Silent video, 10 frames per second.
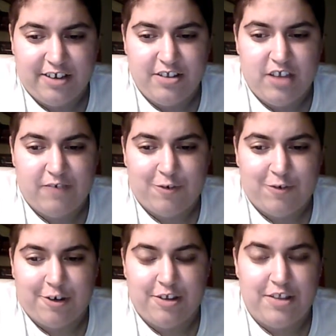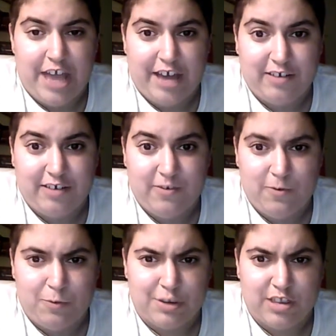never connect
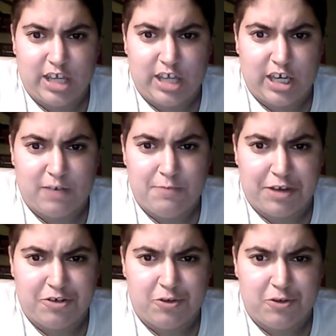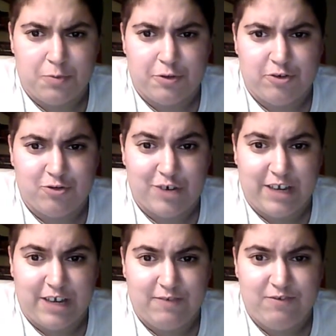with like my super
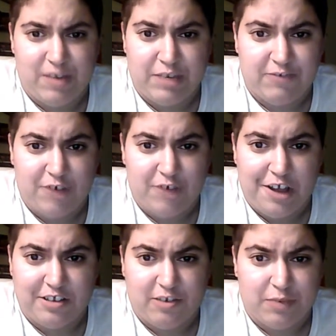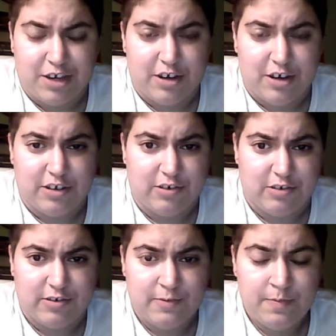straight femi friends because
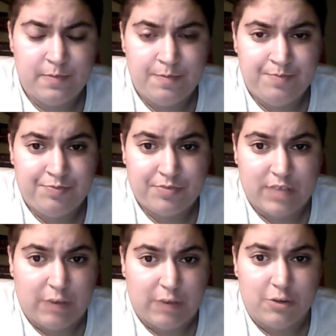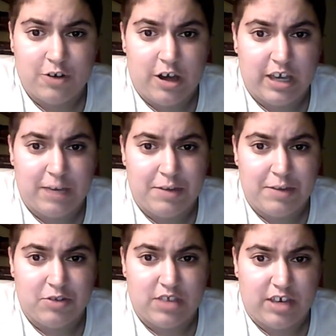they were talking
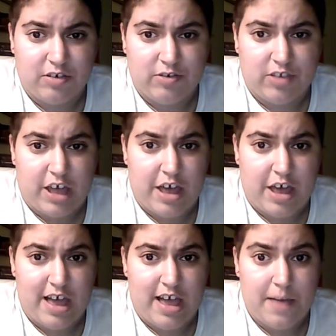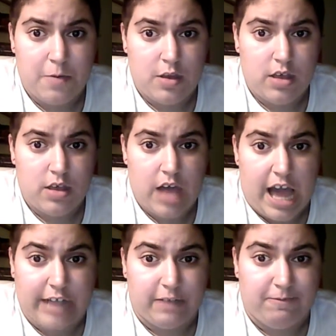about things that
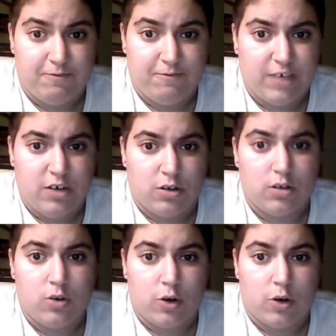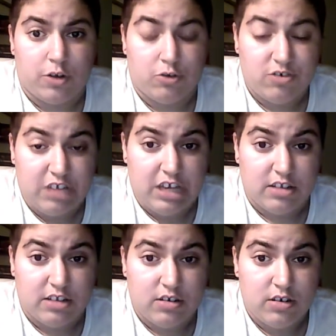I didn't feel or
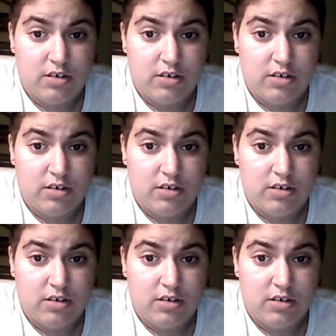understand.